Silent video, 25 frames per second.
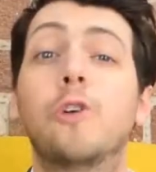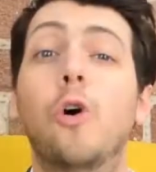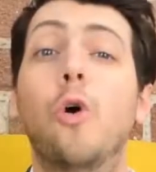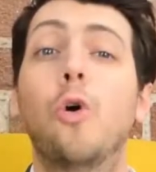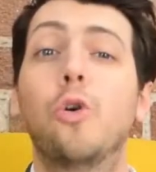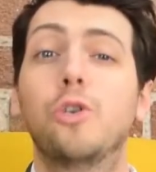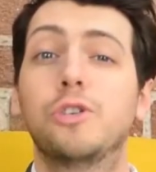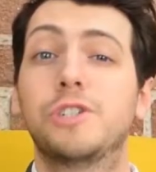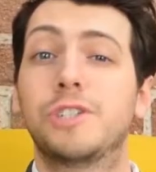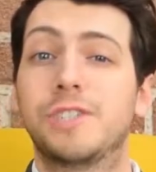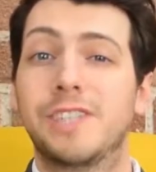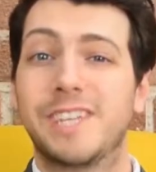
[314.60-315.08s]

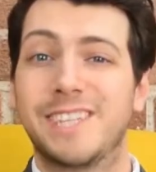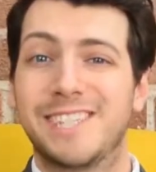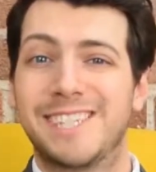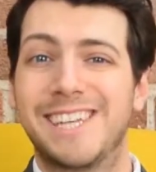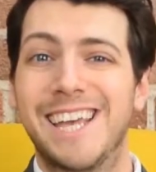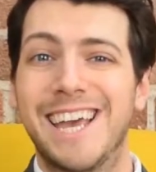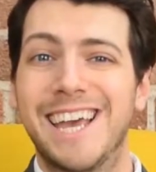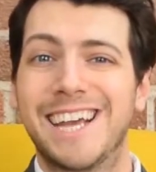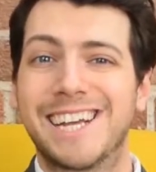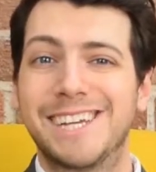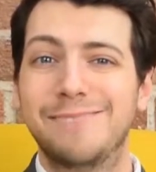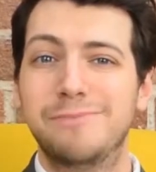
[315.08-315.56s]
course, the
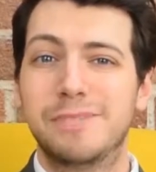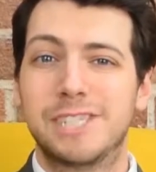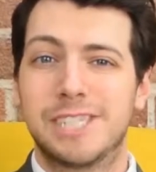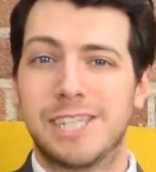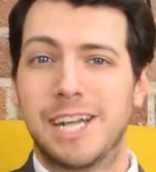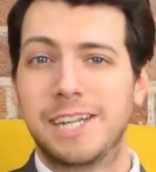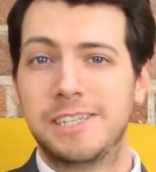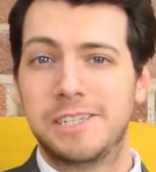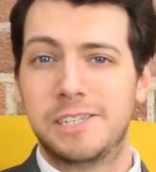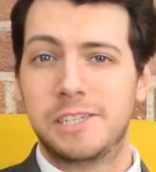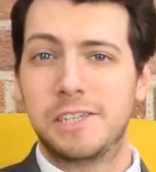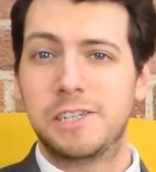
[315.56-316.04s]

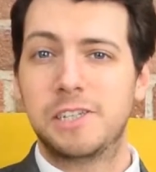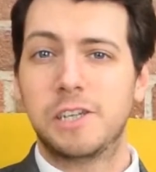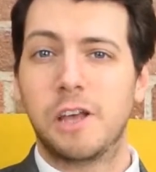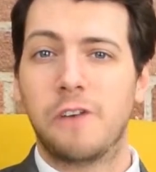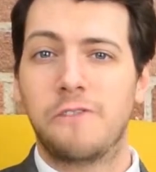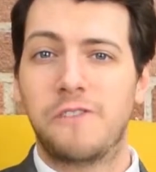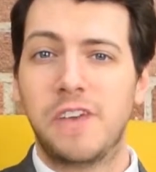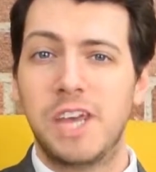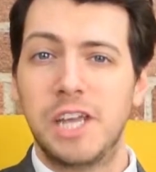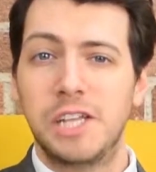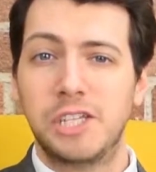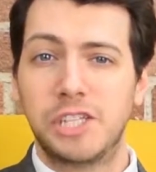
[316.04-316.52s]
circumstances
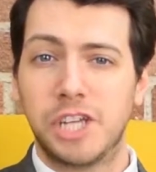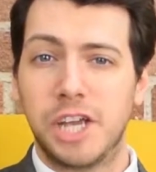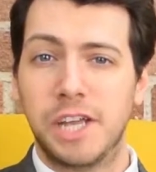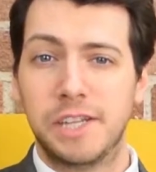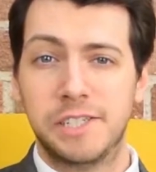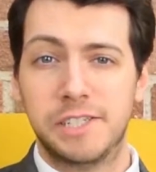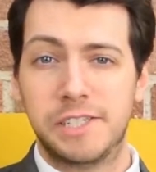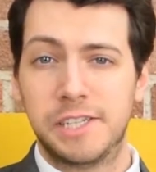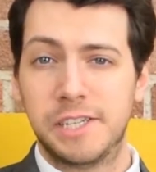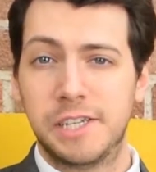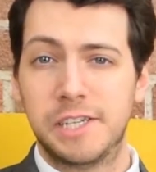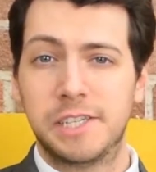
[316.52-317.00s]
of each
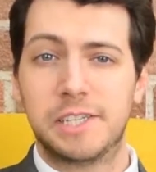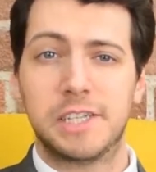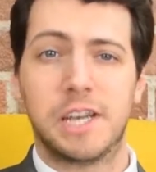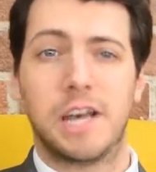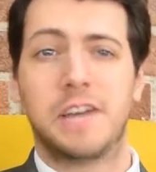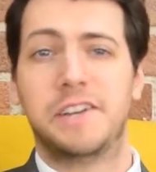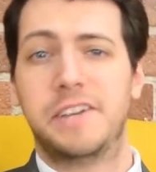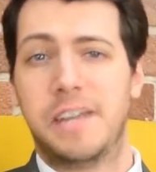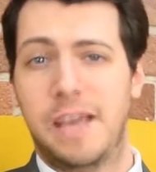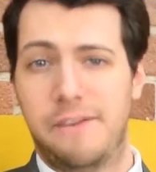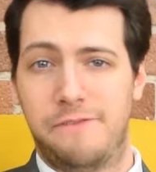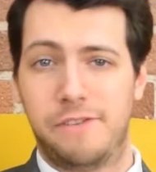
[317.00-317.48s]
incident
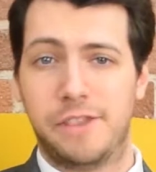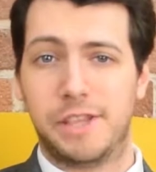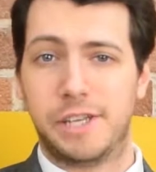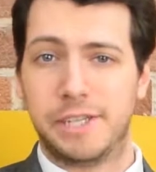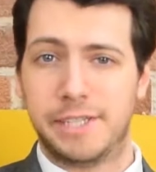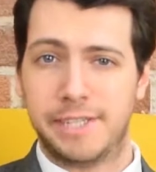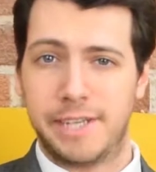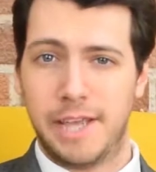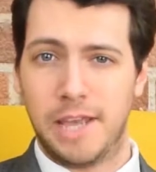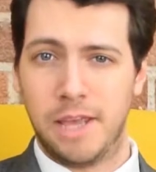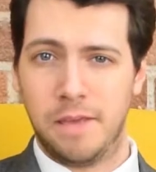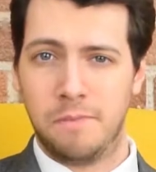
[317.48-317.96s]
are never the
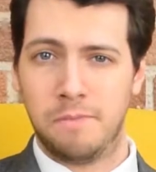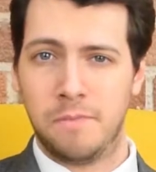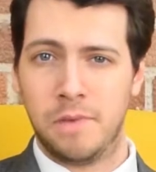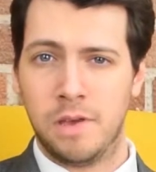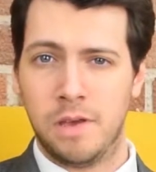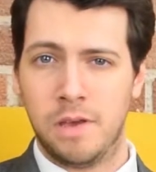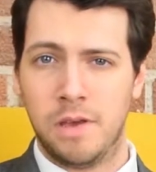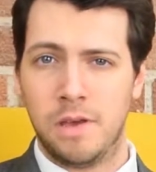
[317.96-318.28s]
same,